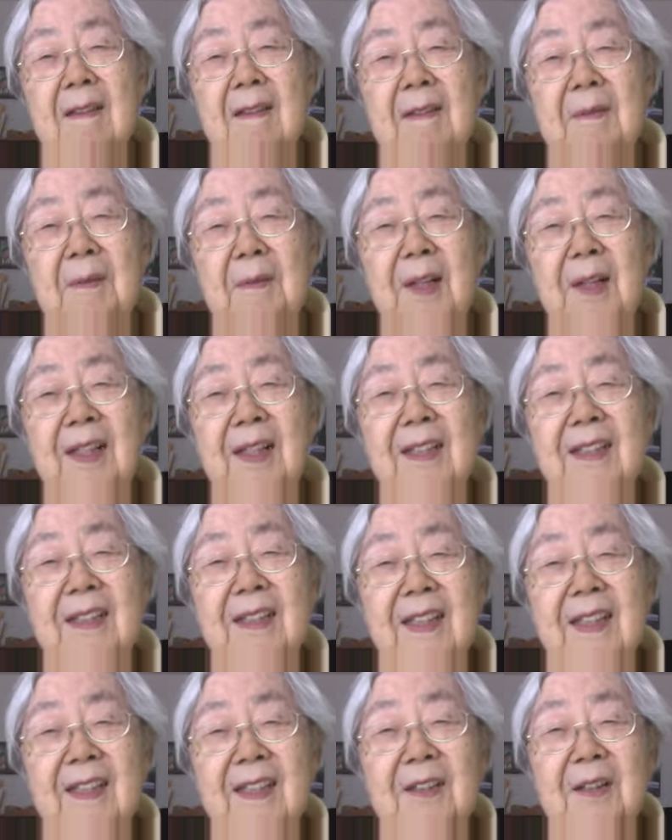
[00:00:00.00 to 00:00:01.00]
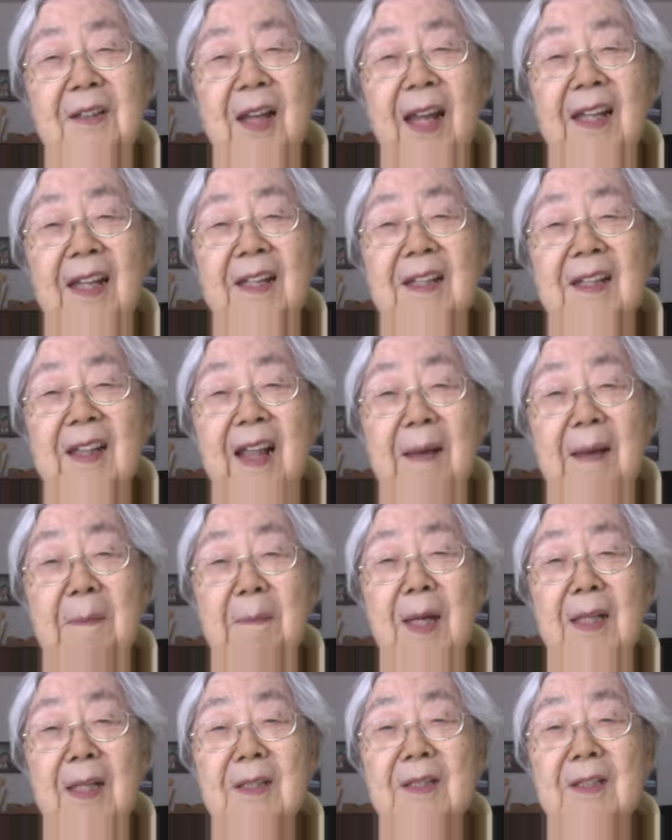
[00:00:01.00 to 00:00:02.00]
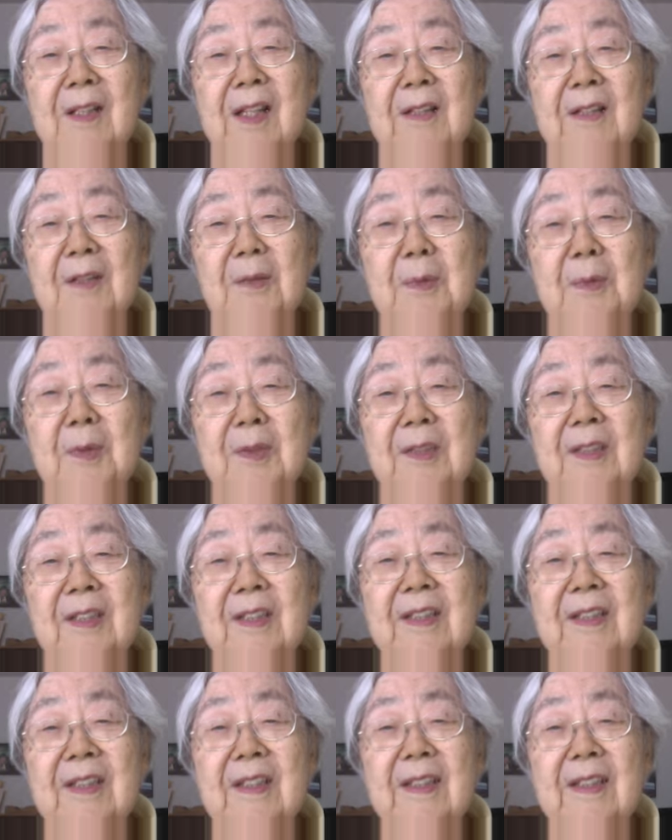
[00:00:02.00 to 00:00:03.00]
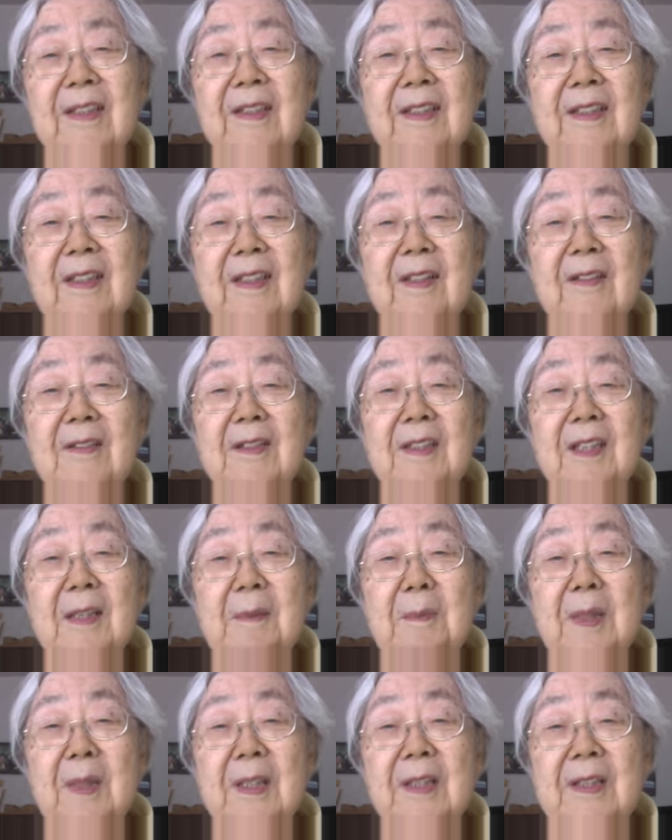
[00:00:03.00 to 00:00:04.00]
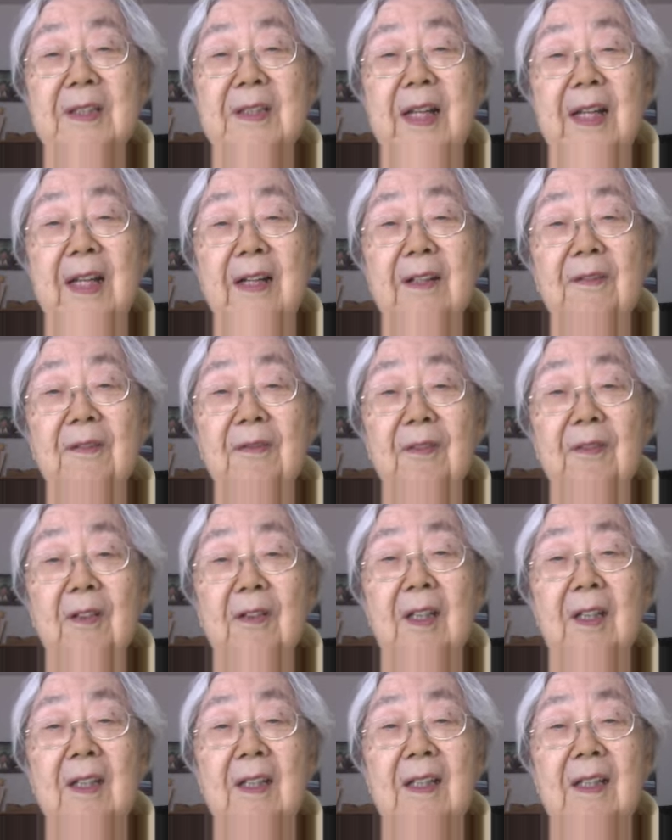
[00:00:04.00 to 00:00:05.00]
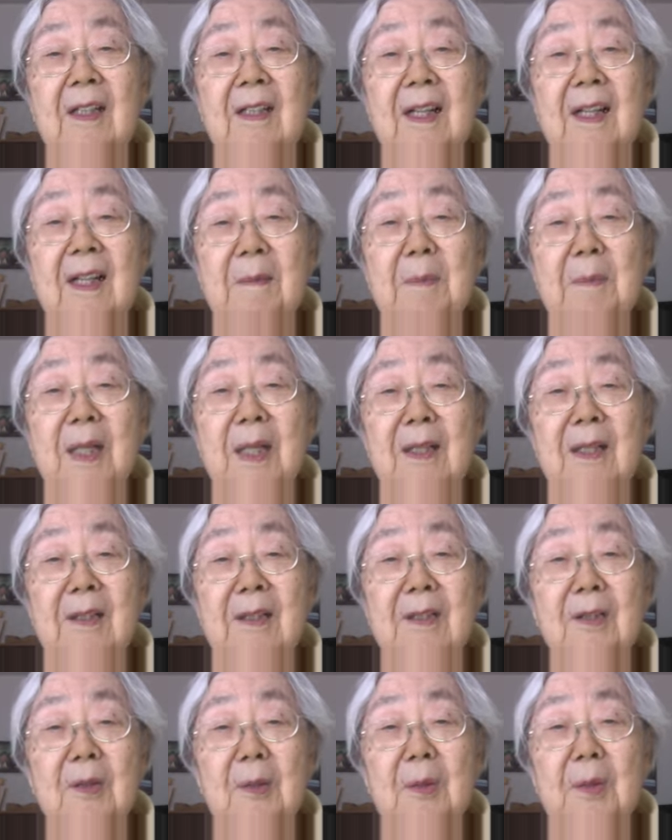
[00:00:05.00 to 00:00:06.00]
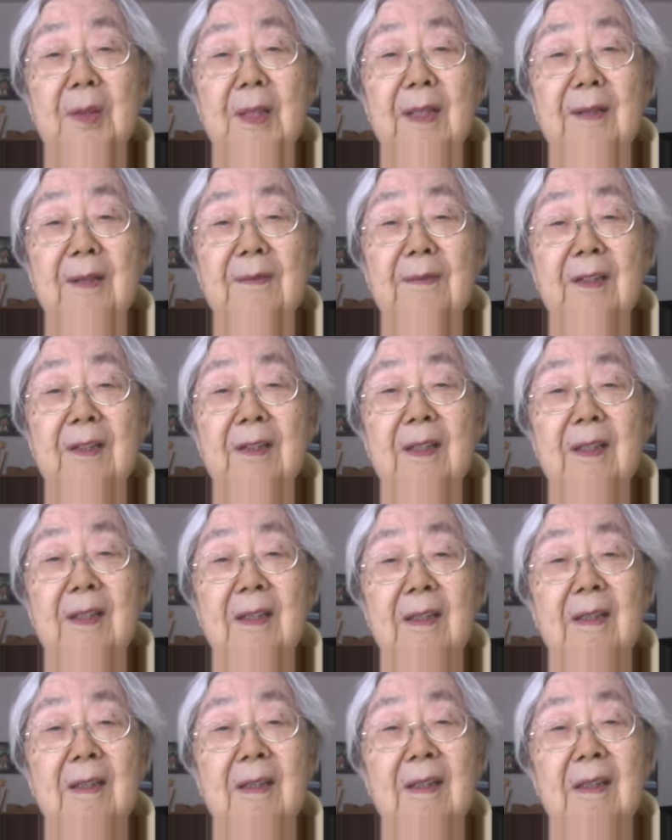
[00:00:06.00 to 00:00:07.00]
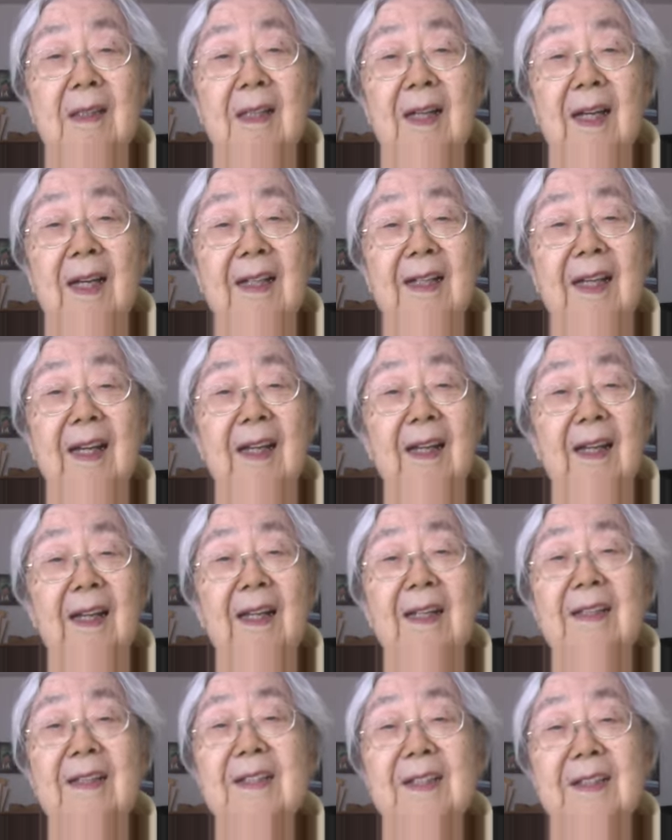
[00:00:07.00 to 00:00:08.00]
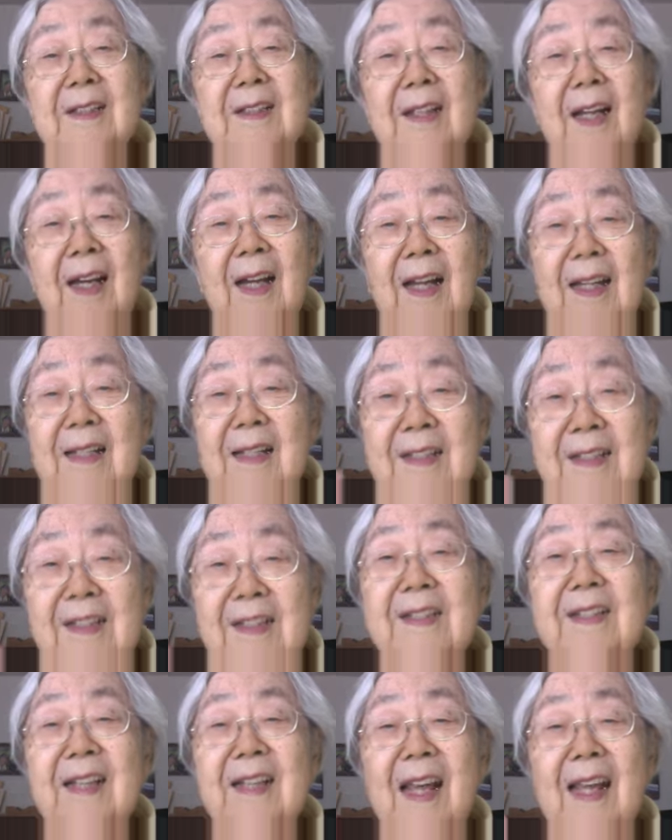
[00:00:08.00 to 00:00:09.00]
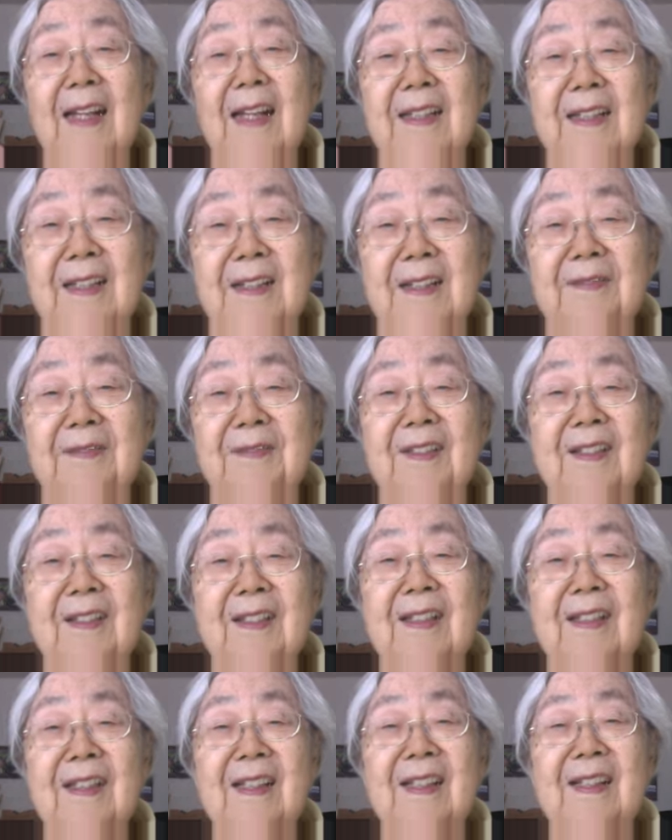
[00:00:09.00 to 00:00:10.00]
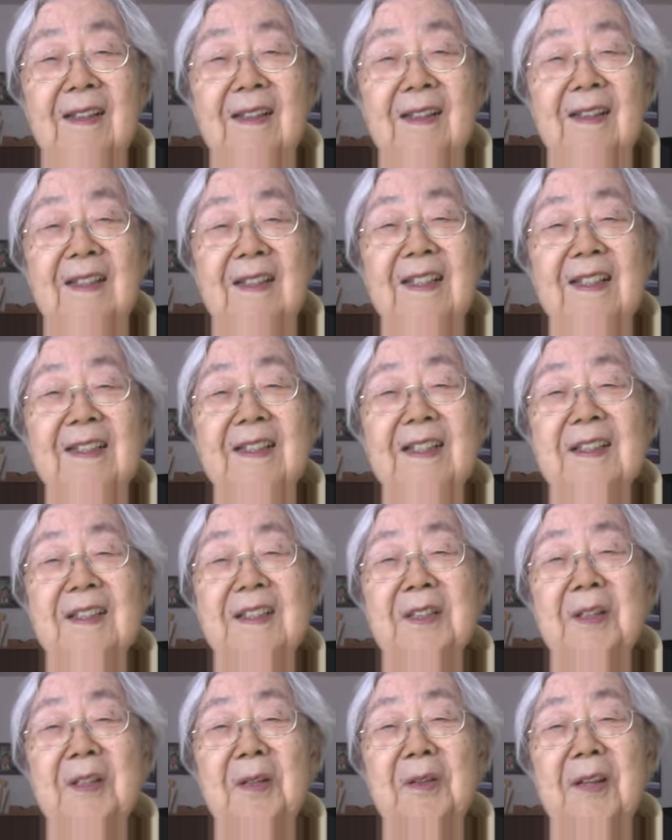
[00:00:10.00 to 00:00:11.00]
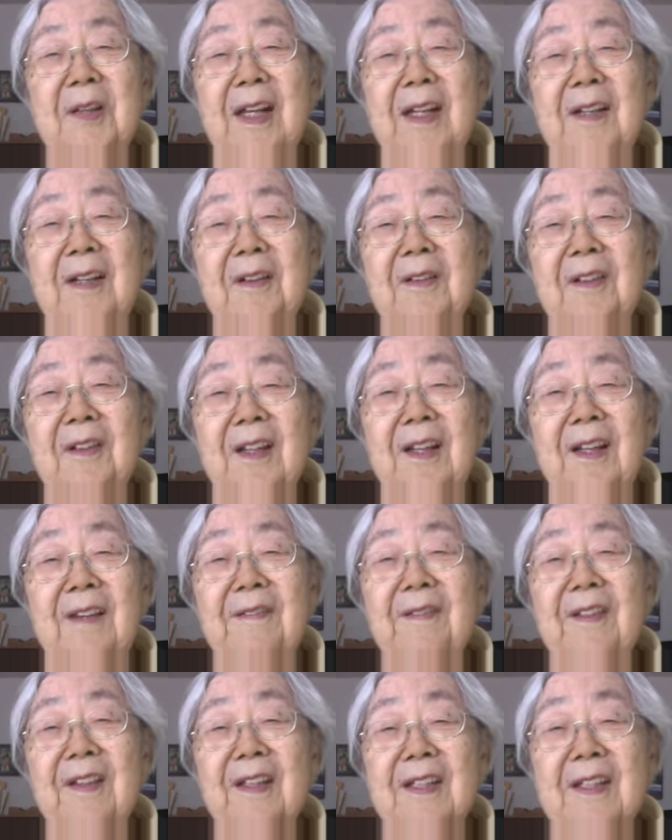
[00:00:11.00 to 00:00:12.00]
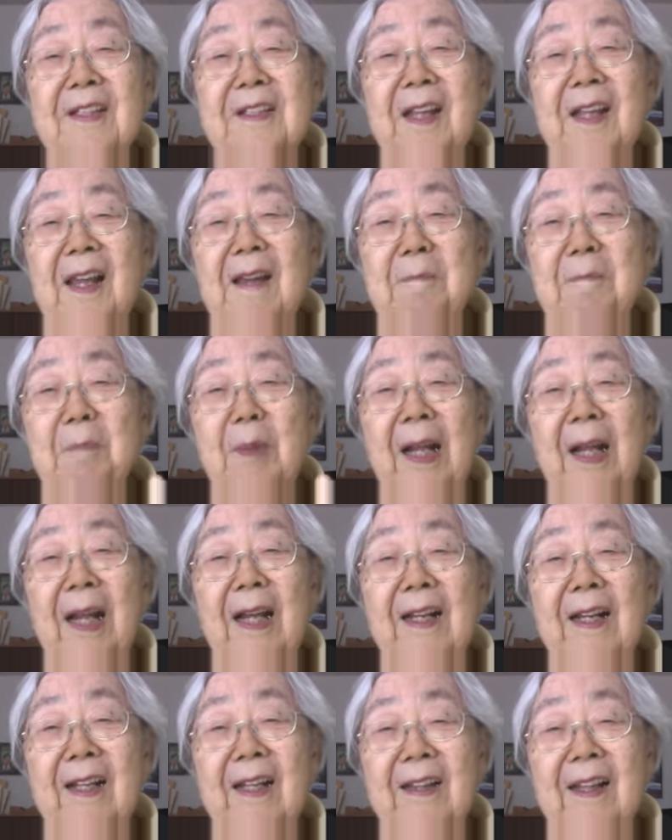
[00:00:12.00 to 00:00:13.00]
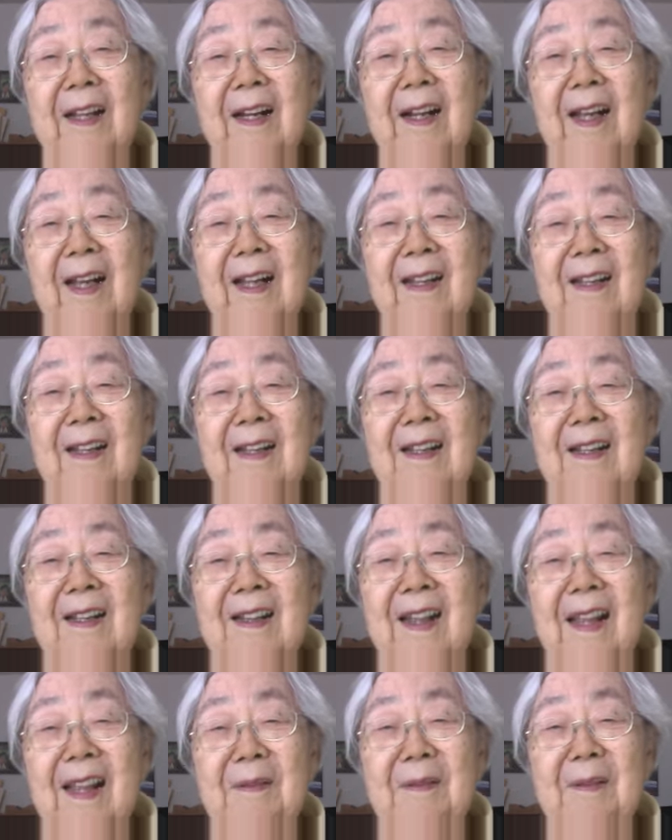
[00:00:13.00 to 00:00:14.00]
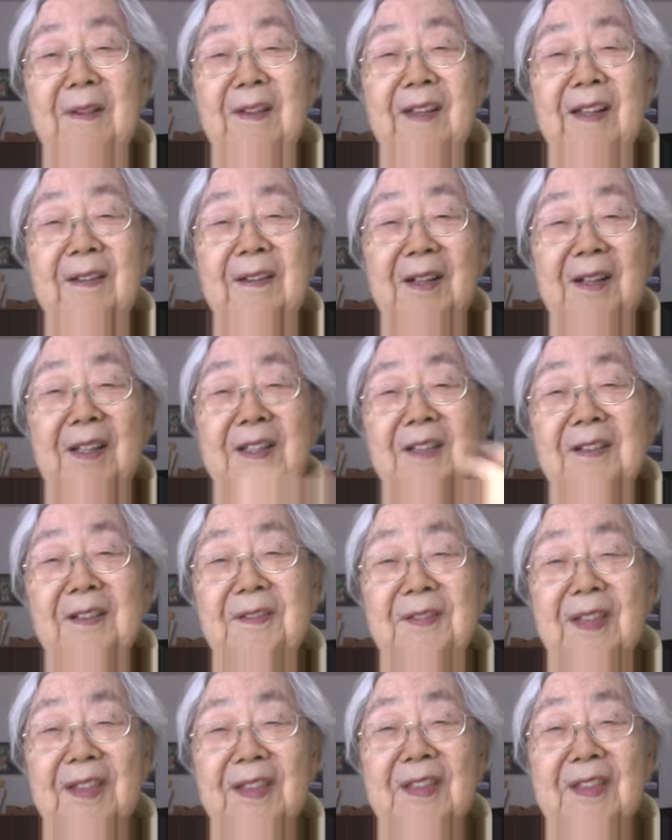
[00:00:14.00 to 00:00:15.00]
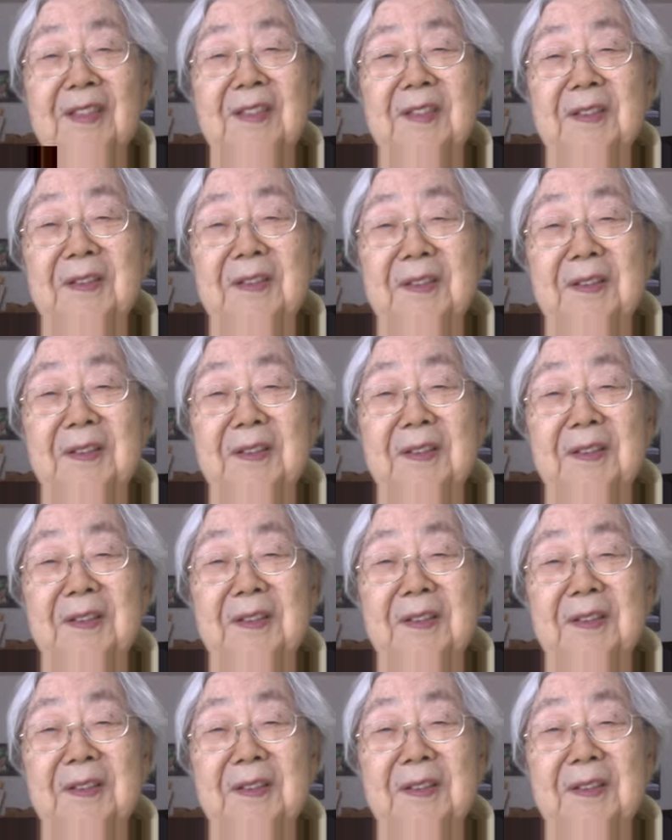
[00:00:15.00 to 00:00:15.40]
What is it to hate that much that you would sit on somebody's neck for 10 minutes or whatever? I just can't even. It's as though they don't live on the same planet that the rest of us do,